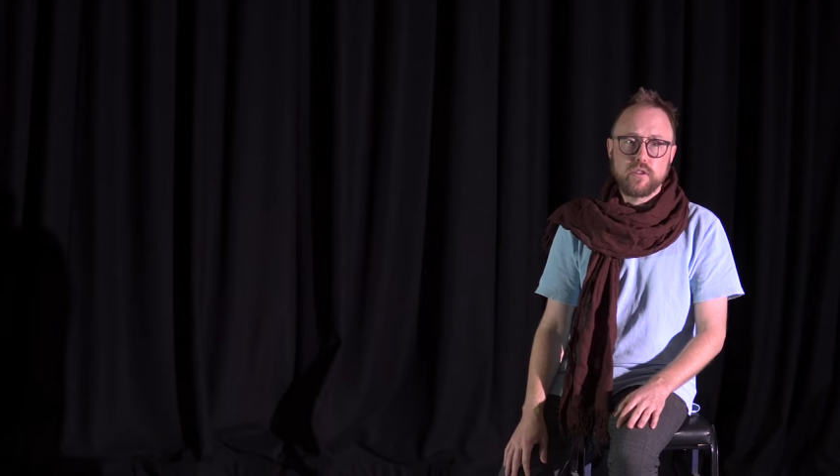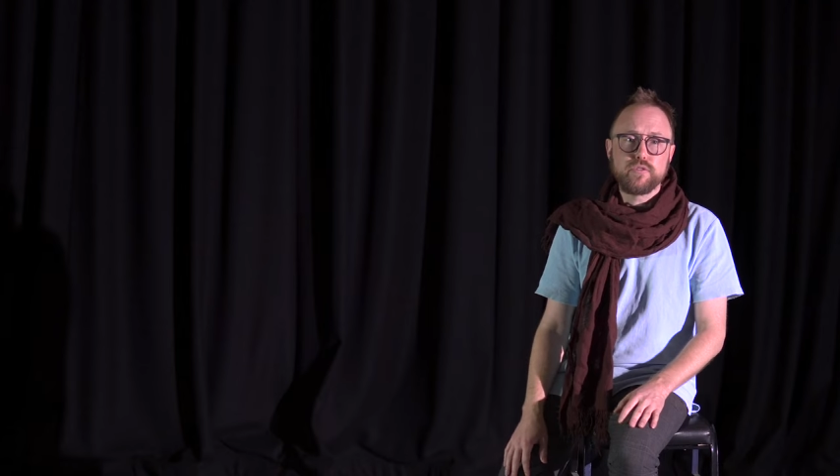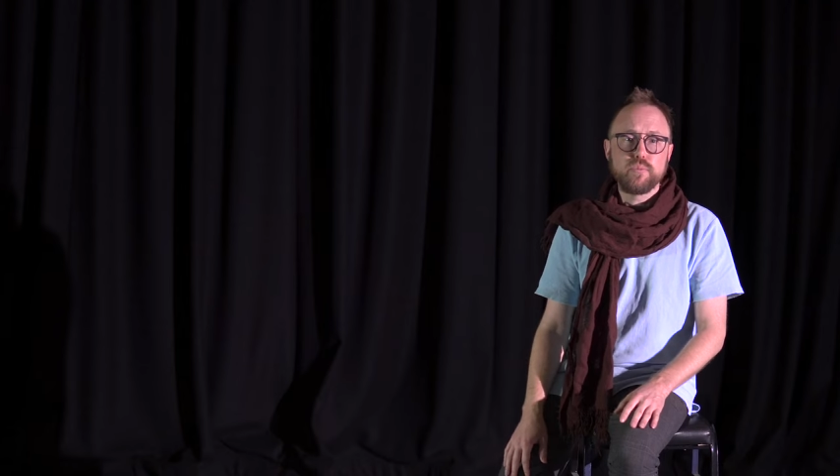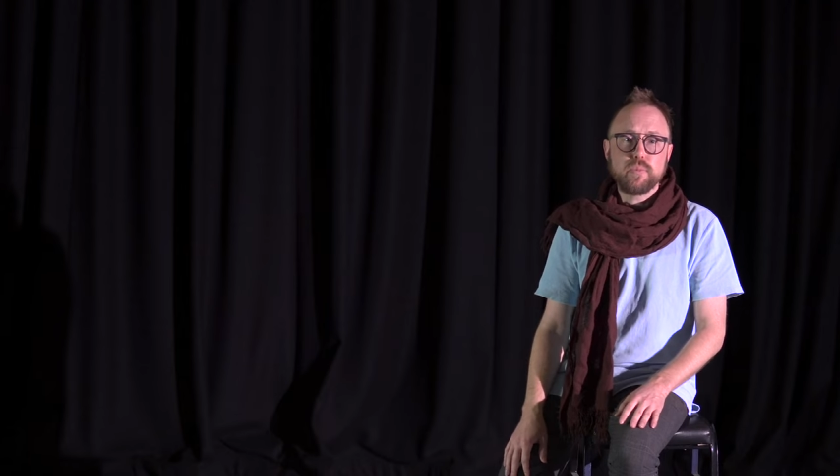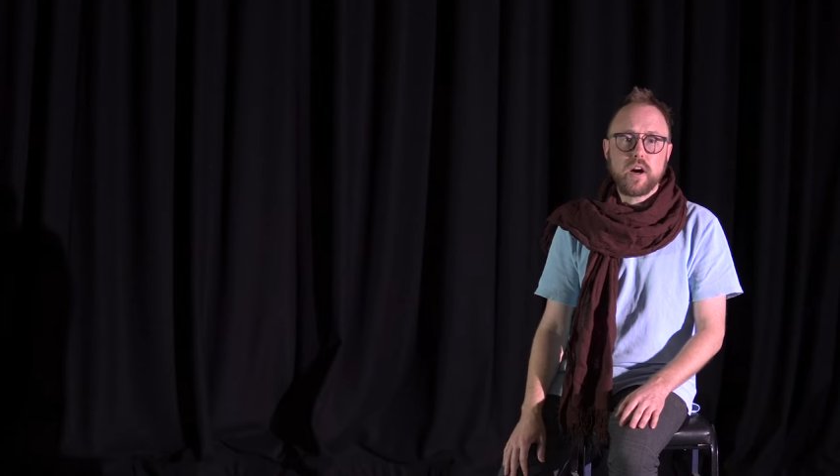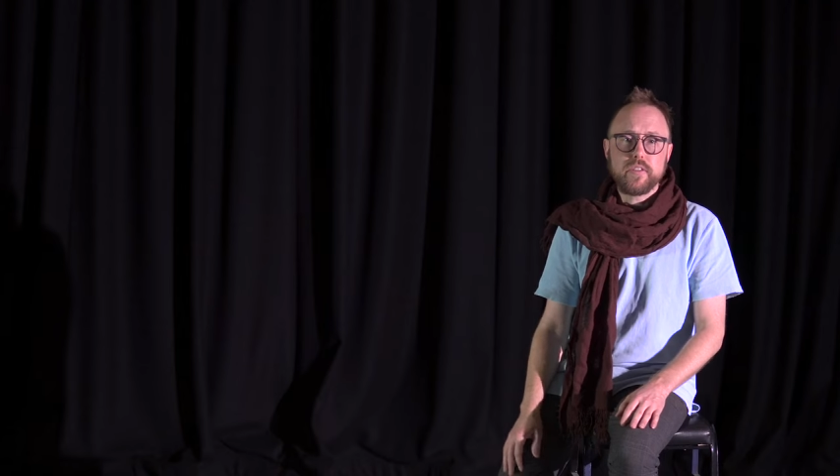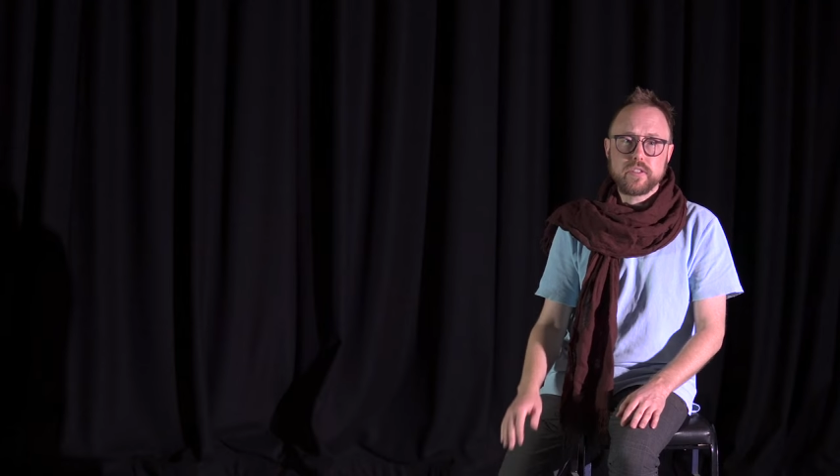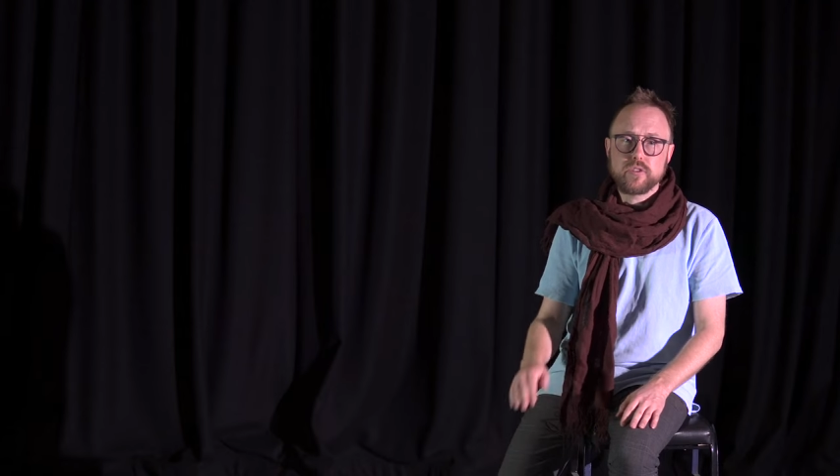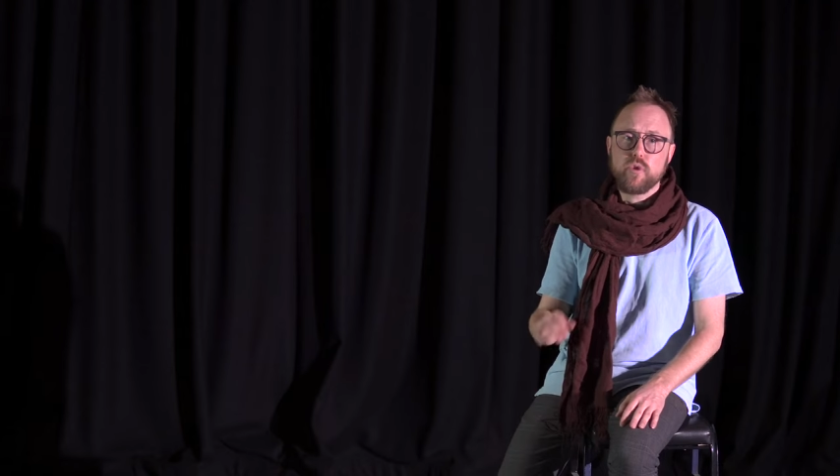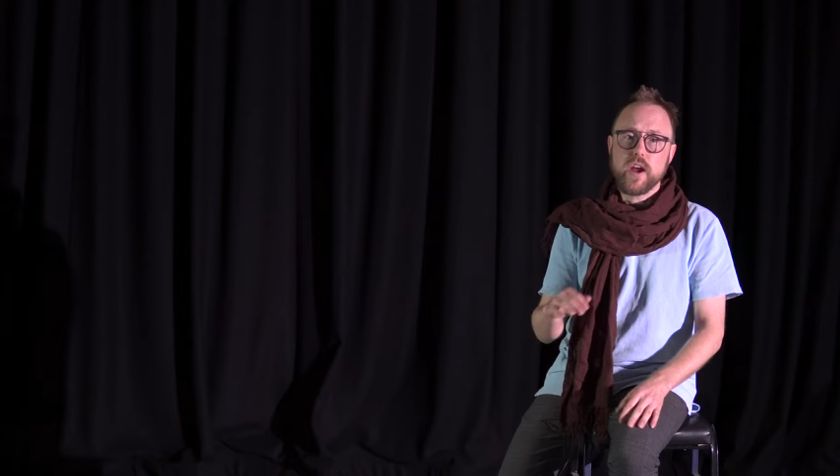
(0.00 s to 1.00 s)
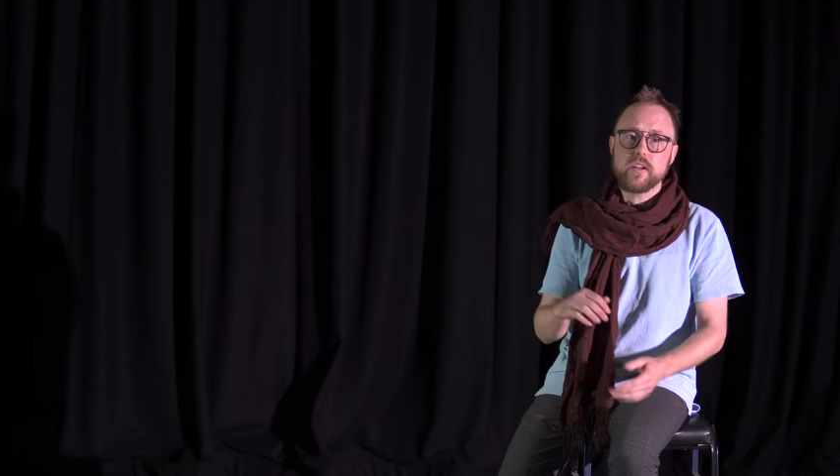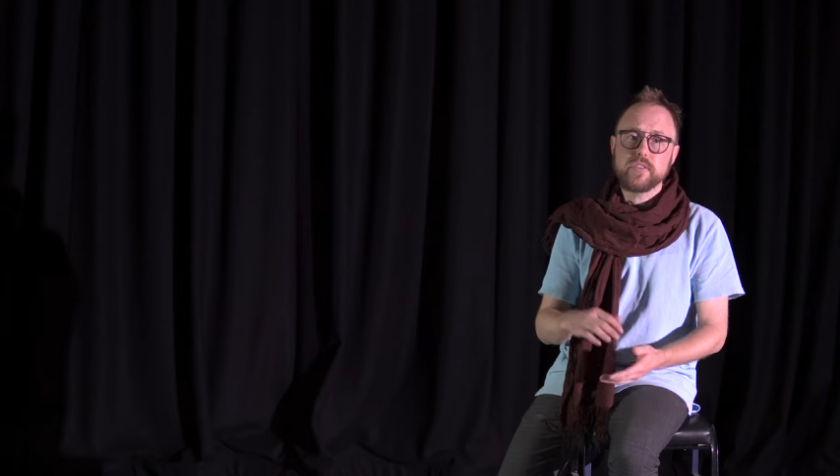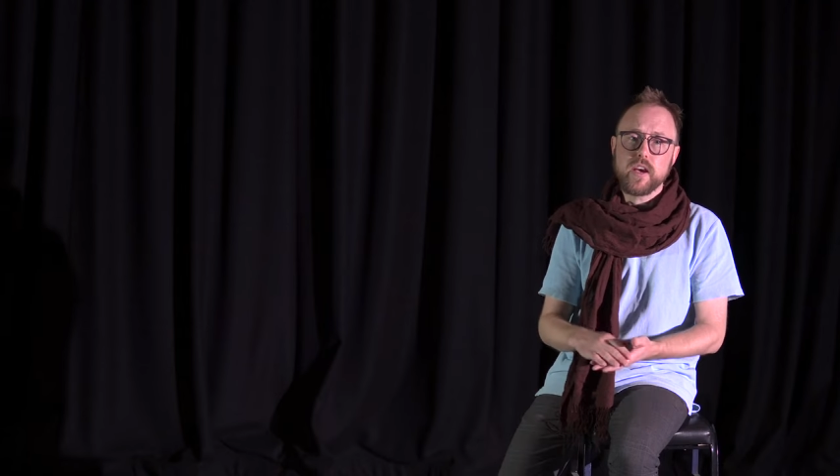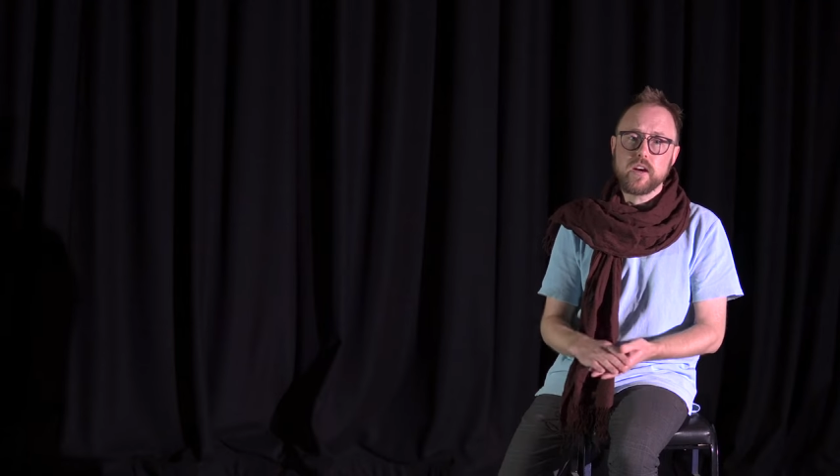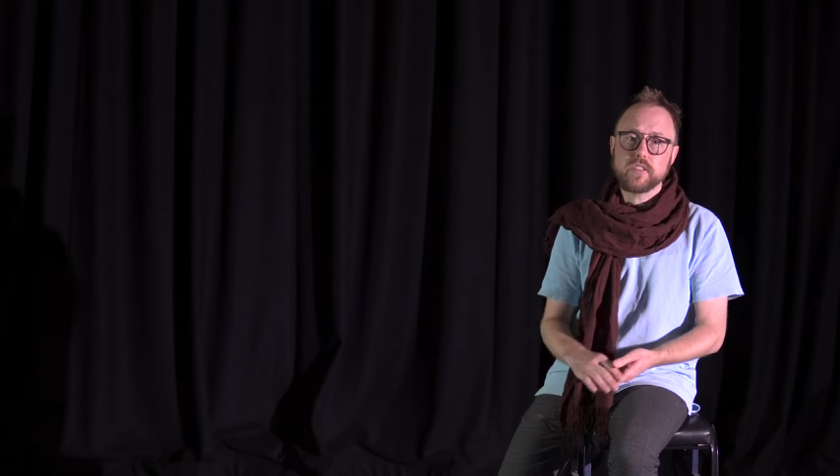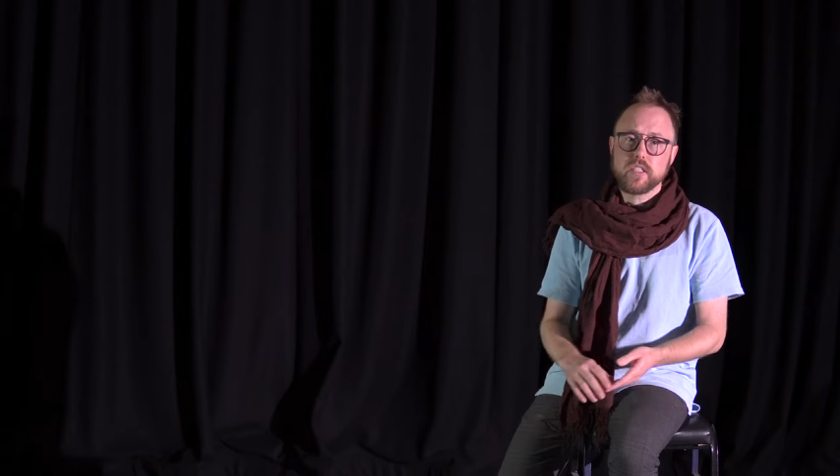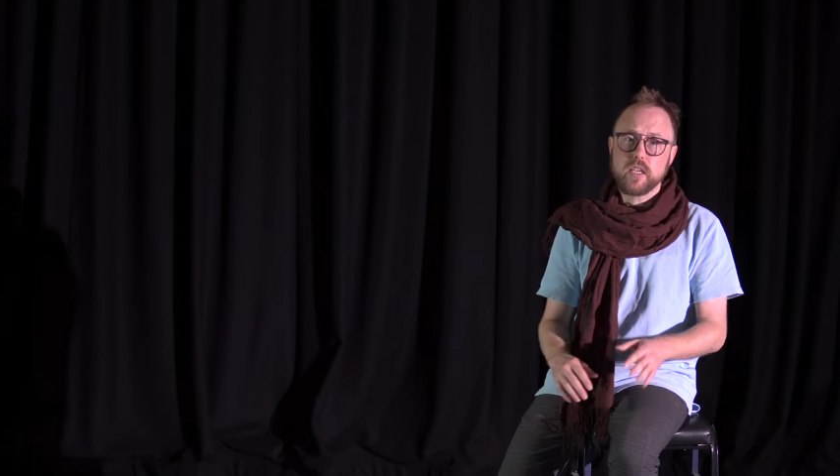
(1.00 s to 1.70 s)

The footpath is ground down to